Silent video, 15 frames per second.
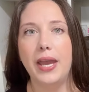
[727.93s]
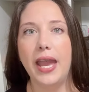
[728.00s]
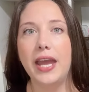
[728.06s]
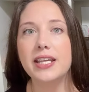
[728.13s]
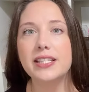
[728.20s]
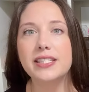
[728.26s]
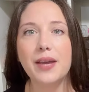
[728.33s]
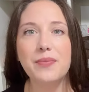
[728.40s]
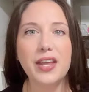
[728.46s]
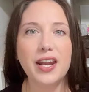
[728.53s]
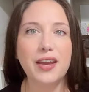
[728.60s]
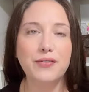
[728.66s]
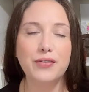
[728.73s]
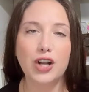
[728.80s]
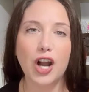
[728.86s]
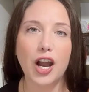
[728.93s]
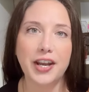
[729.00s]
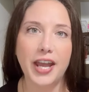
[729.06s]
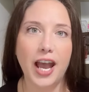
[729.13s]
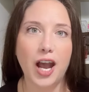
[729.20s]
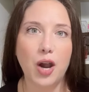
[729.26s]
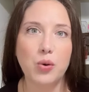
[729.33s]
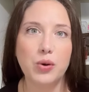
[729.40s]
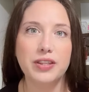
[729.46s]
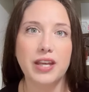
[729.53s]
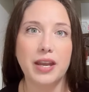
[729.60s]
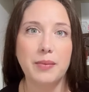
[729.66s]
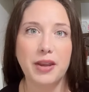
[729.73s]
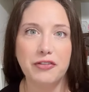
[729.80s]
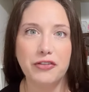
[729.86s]
Anytime that I've gone out with
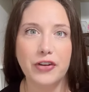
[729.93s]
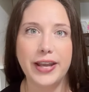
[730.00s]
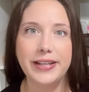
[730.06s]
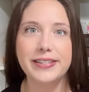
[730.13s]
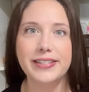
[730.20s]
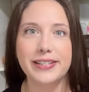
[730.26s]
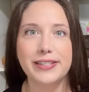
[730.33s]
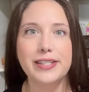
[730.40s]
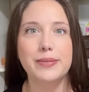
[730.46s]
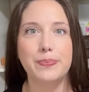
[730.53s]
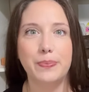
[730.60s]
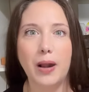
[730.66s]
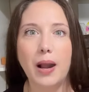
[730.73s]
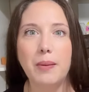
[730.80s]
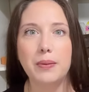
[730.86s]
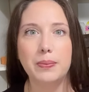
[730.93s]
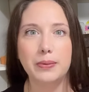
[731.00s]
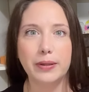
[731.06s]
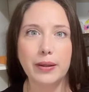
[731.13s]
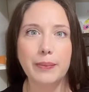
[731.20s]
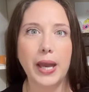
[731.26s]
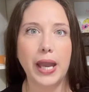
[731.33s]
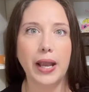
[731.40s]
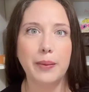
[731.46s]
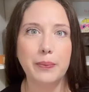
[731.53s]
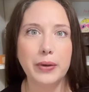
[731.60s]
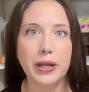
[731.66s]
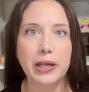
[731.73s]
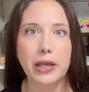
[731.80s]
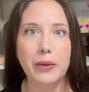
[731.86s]
like my friends, this is probably the bag I'm
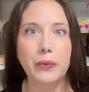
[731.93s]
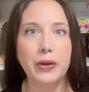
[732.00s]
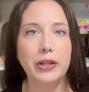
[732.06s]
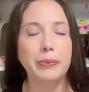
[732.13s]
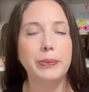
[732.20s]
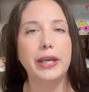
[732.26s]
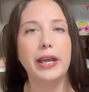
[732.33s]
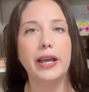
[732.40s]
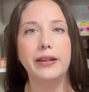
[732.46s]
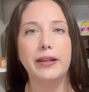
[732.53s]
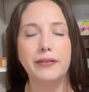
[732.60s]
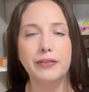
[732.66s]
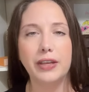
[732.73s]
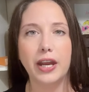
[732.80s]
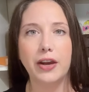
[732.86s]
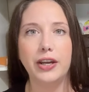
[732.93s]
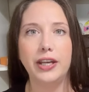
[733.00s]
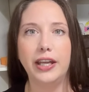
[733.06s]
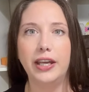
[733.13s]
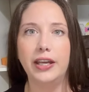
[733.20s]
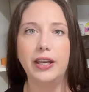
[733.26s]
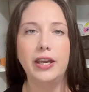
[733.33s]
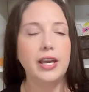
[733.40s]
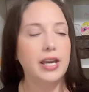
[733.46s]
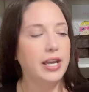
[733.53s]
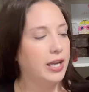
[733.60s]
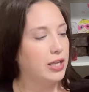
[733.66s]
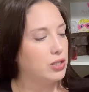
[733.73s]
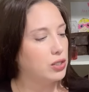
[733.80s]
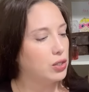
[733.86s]
bringing with me. I love carrying it.
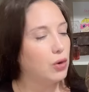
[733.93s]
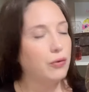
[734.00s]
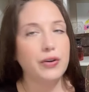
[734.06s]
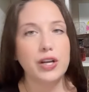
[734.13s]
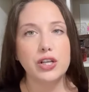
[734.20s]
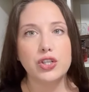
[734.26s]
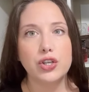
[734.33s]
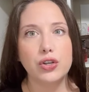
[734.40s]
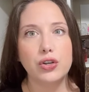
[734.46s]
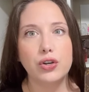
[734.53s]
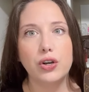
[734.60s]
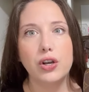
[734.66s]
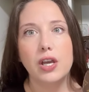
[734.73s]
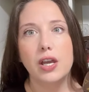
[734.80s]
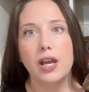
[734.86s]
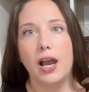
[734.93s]
It's so functional.